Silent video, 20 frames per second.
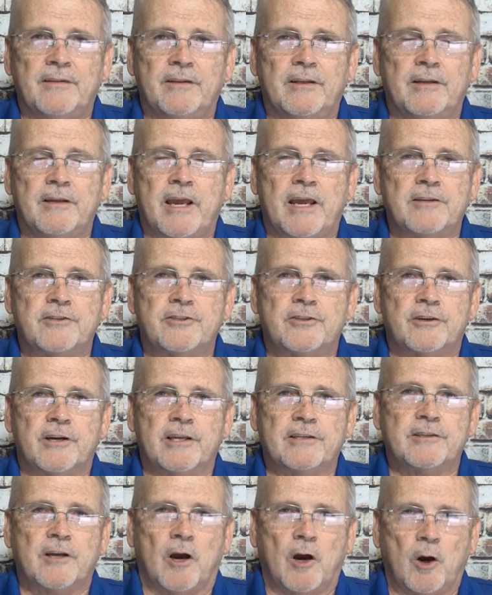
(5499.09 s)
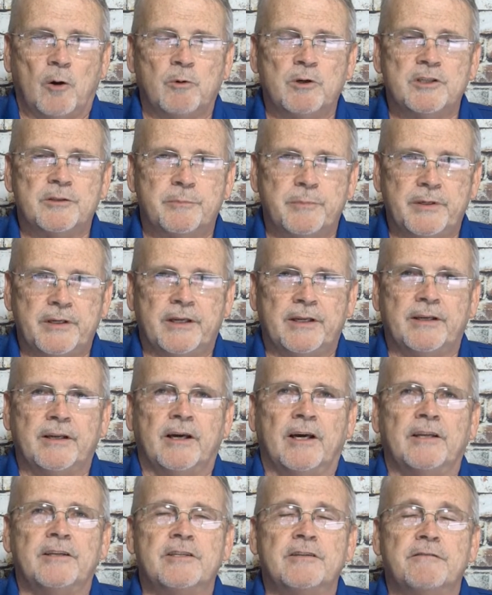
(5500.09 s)
the answer has always been
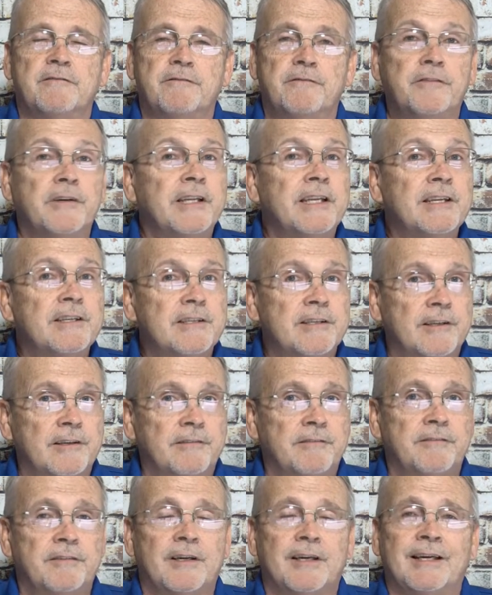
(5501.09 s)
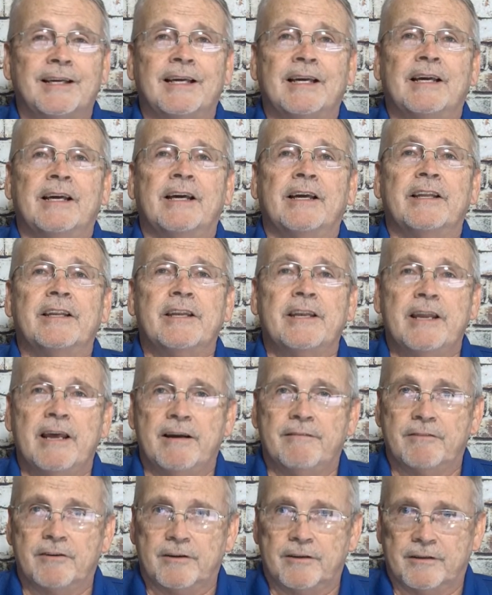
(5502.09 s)
a definitive
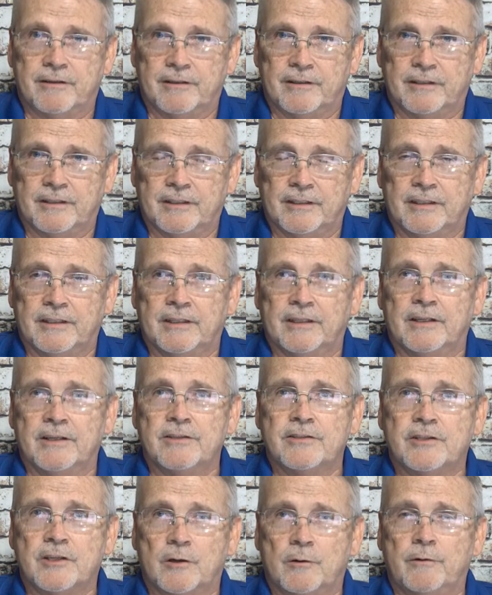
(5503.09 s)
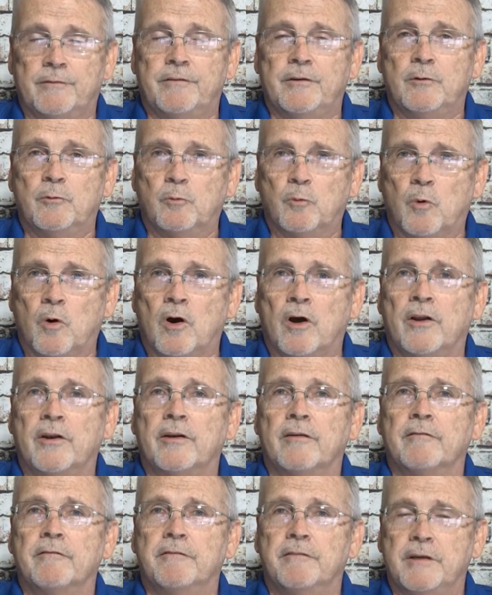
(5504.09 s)
never. So if you want
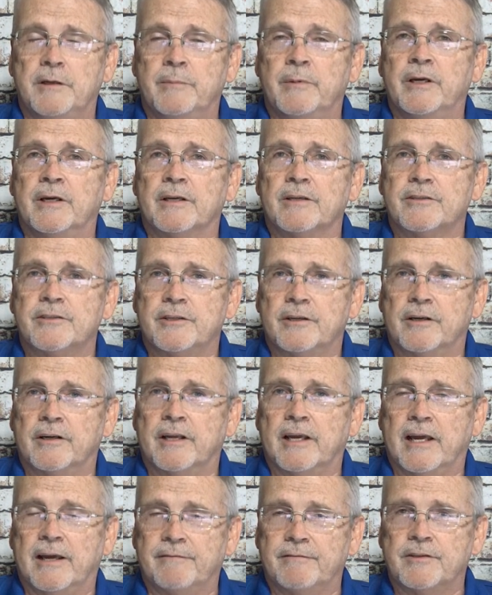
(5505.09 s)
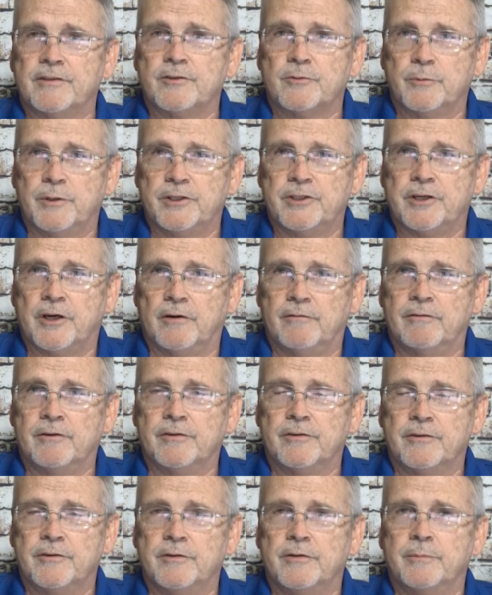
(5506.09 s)
vMix, you're going to have to switch
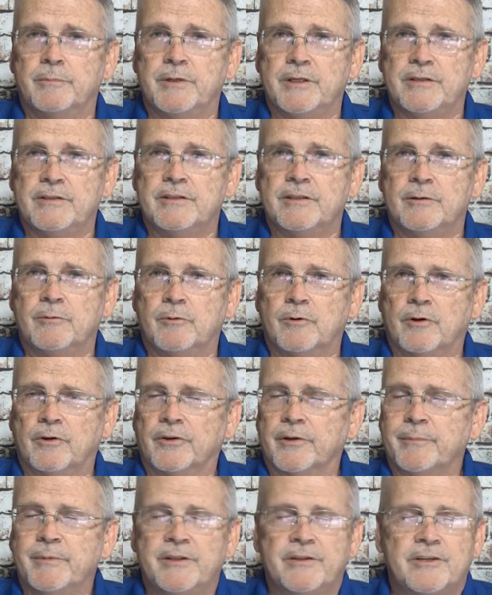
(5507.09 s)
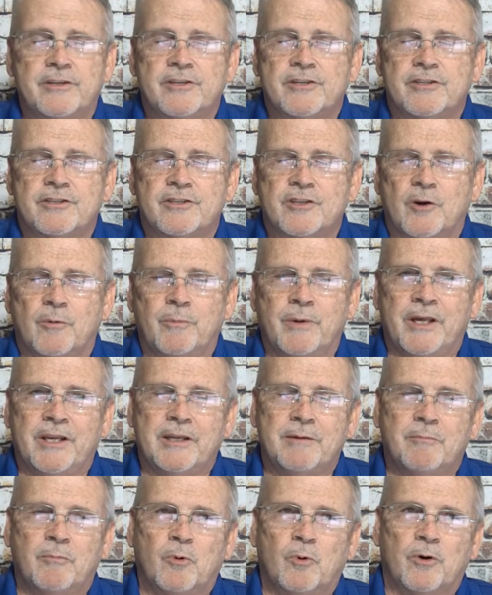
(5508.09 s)
over to the PC world. I mean, there are just so
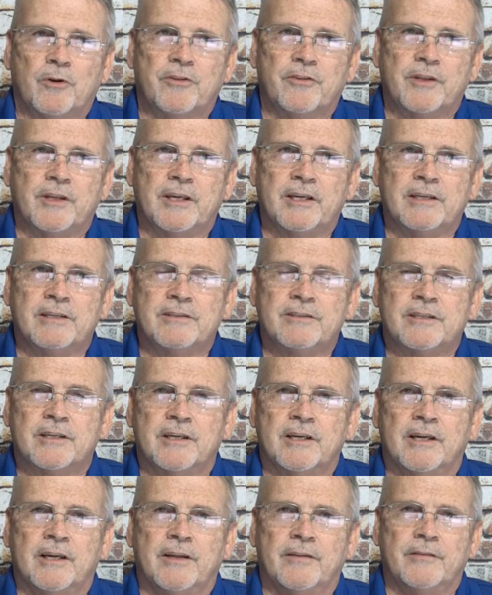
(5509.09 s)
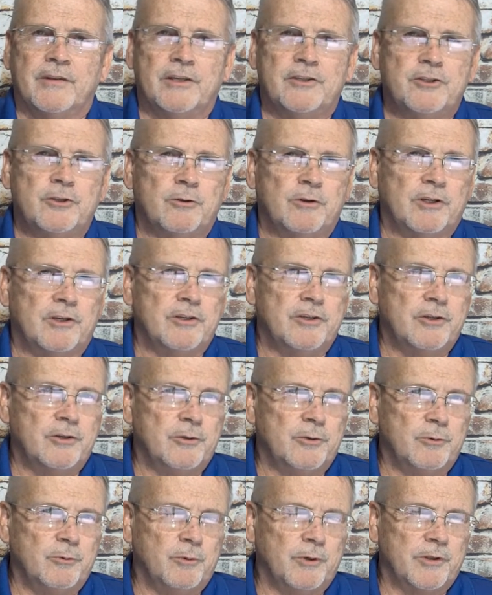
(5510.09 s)
many more things that you can
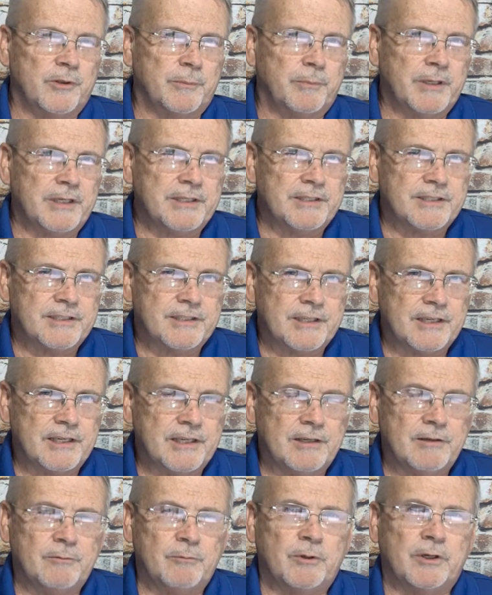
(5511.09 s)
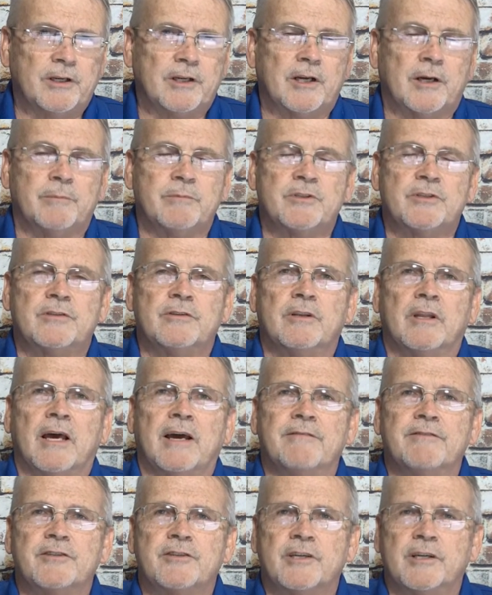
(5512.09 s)
do with a PC when it comes to
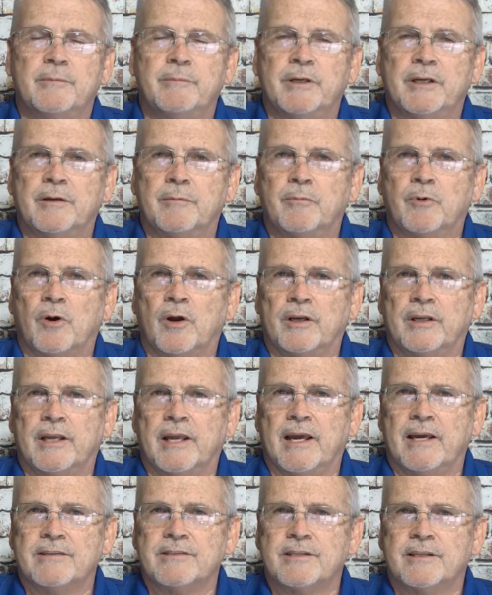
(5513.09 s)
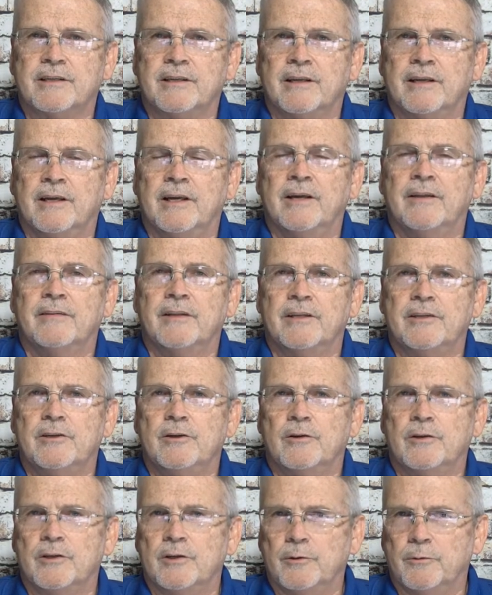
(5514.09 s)
live streaming and broadcasting than
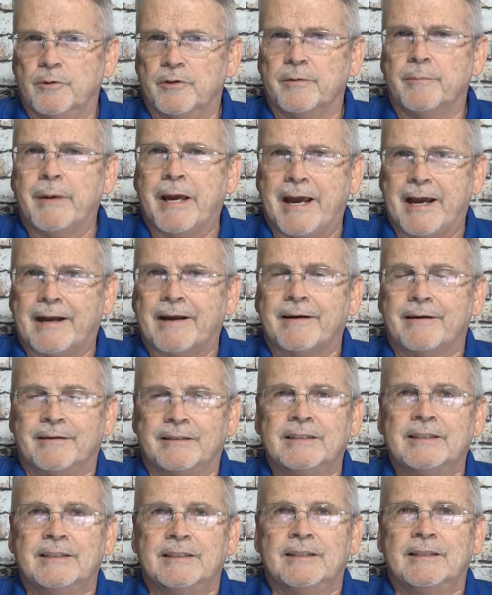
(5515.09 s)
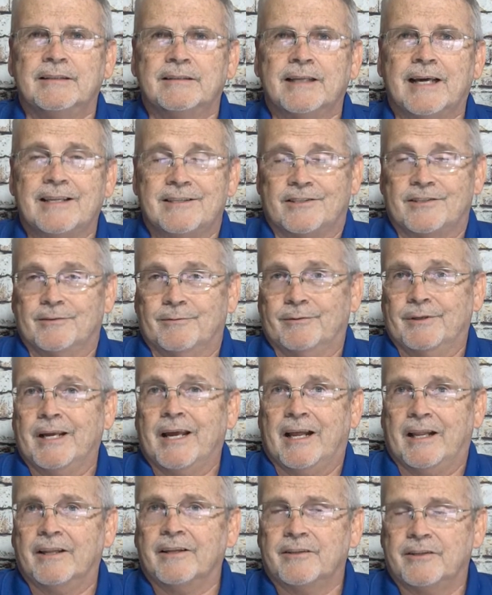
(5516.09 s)
you can do with a Mac. That's the
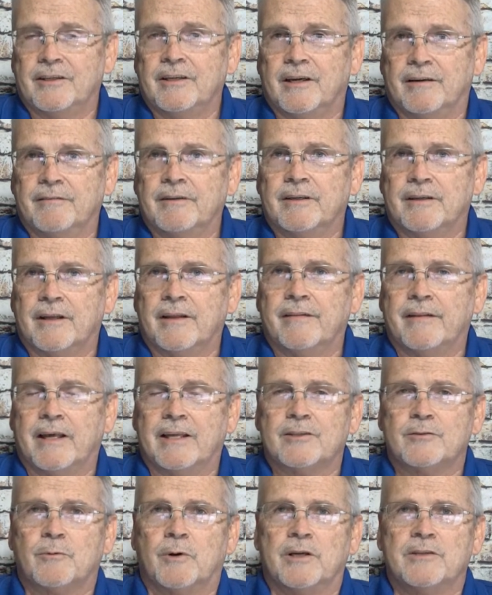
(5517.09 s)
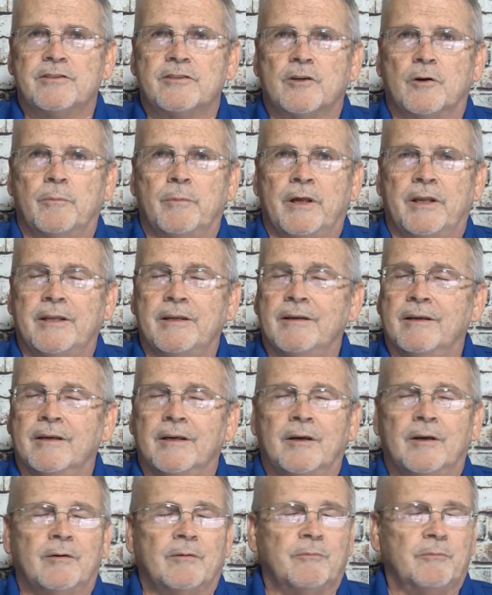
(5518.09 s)
reality of it. And that's why so many
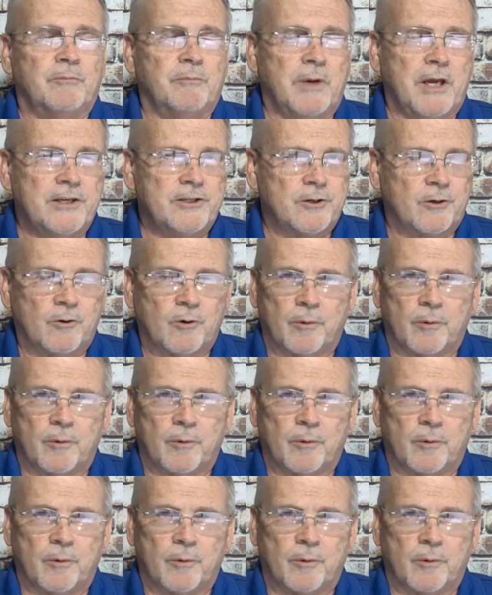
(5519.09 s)
major